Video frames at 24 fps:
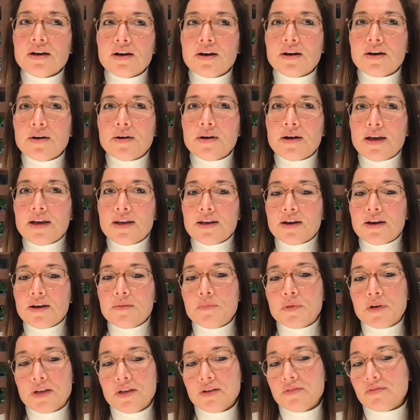uh, and
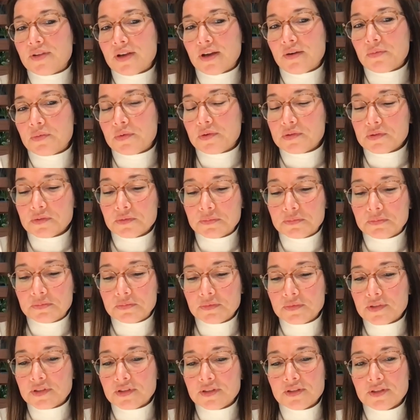I believe that will
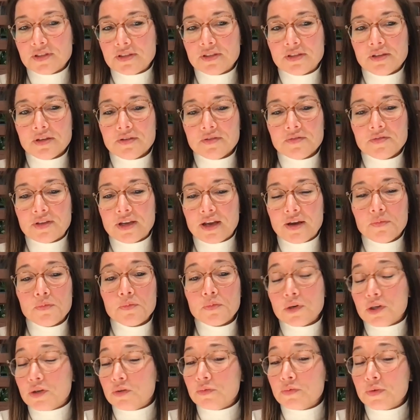that
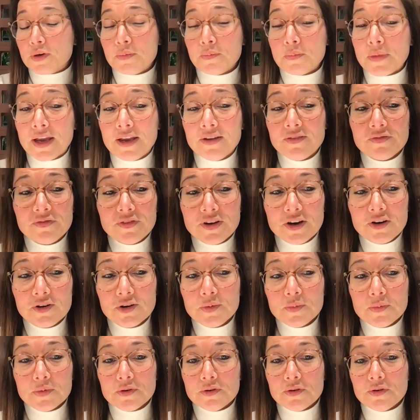will remain
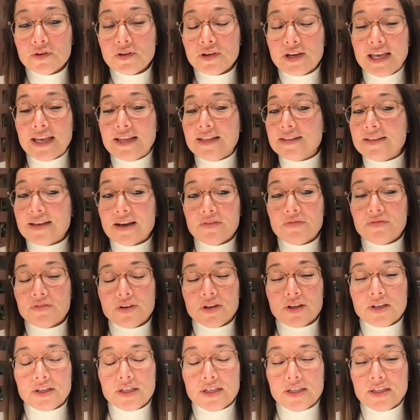valuable
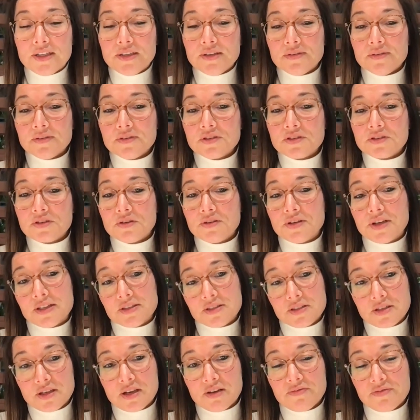indefinitely. So
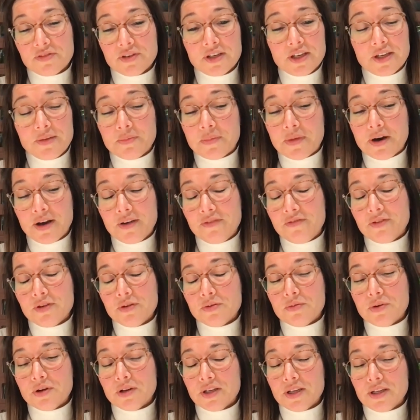that's definitely my
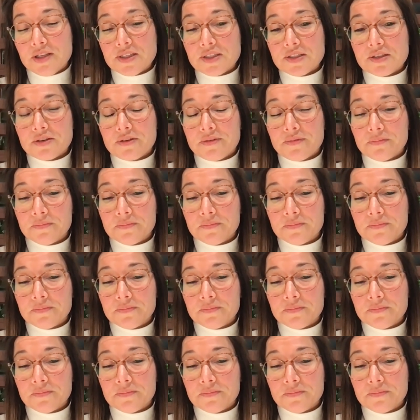view on it.